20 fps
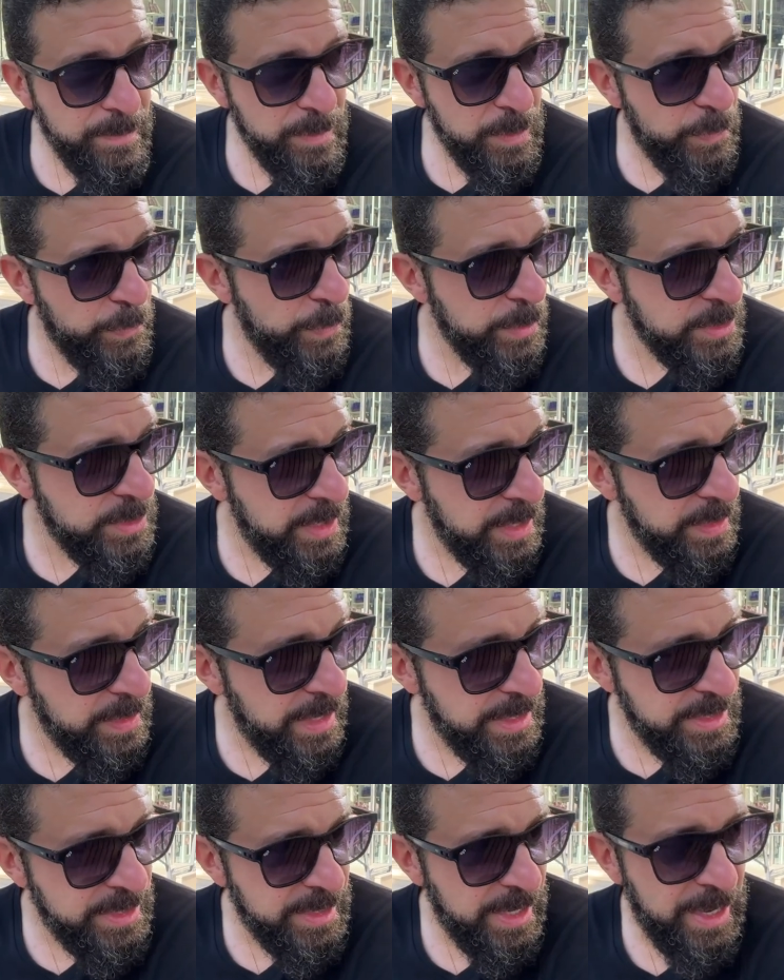The first thing
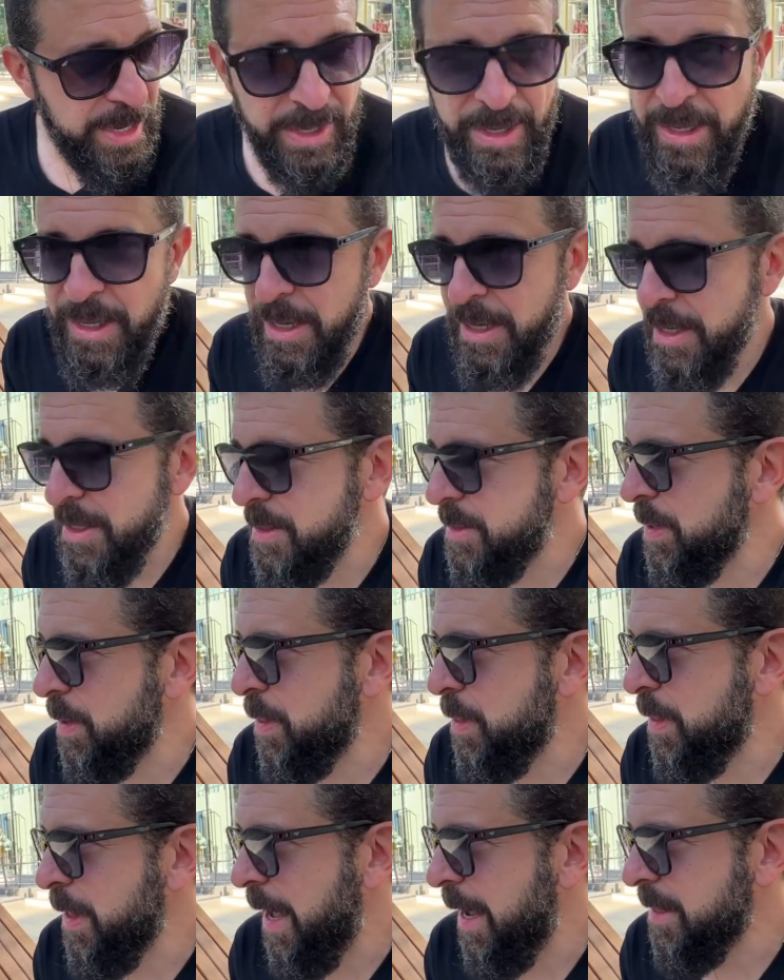they said is
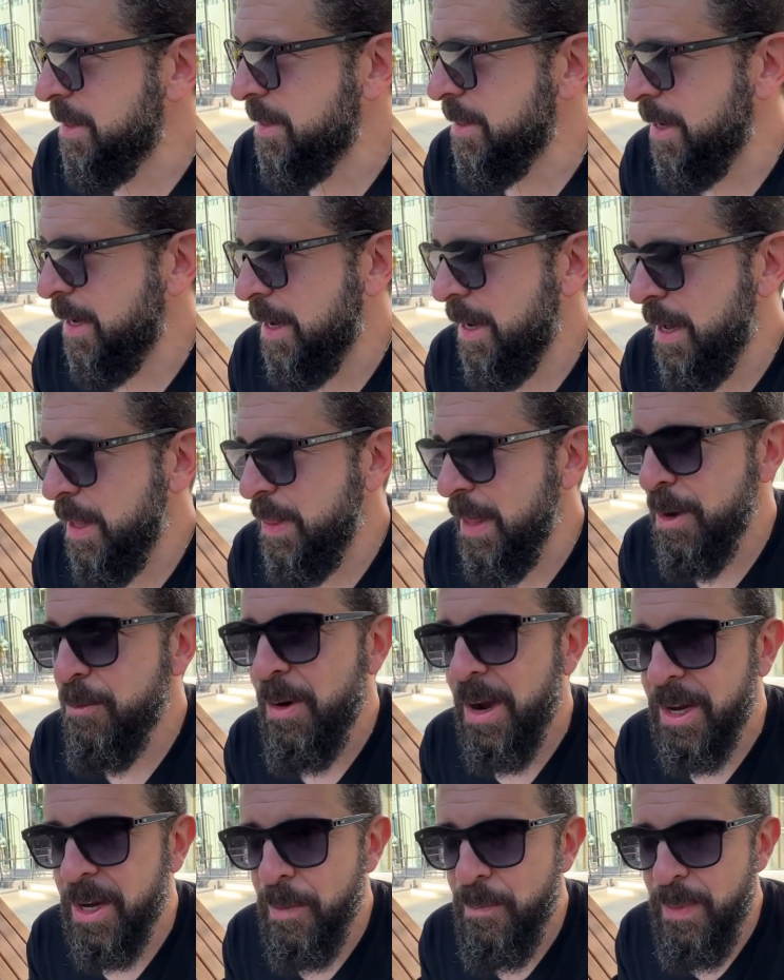that they
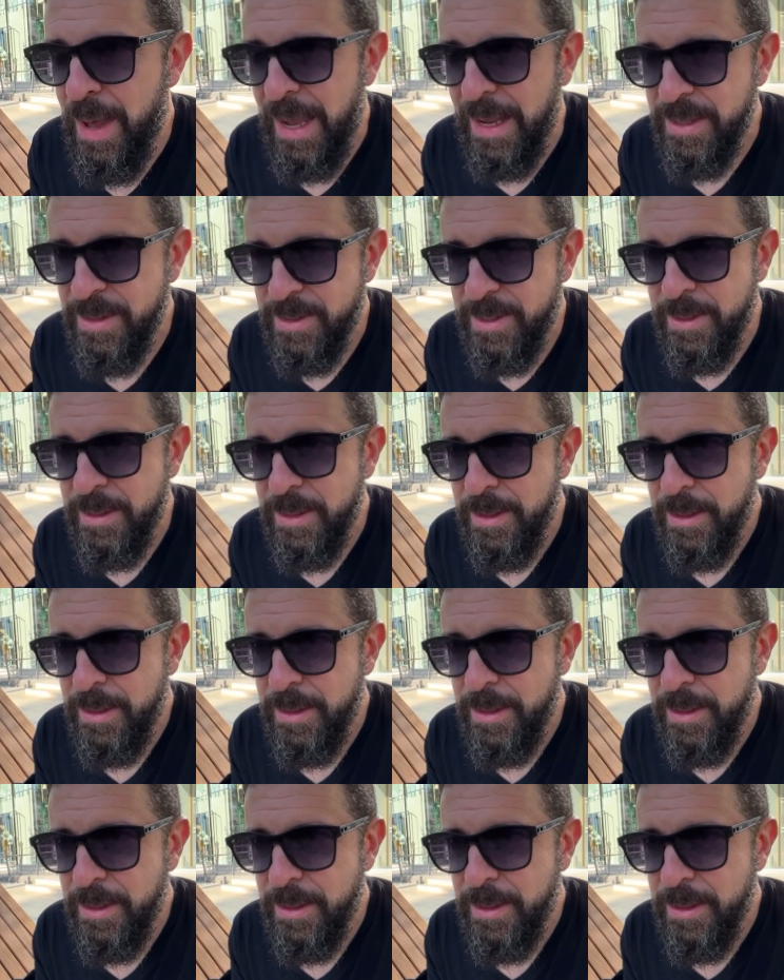recommend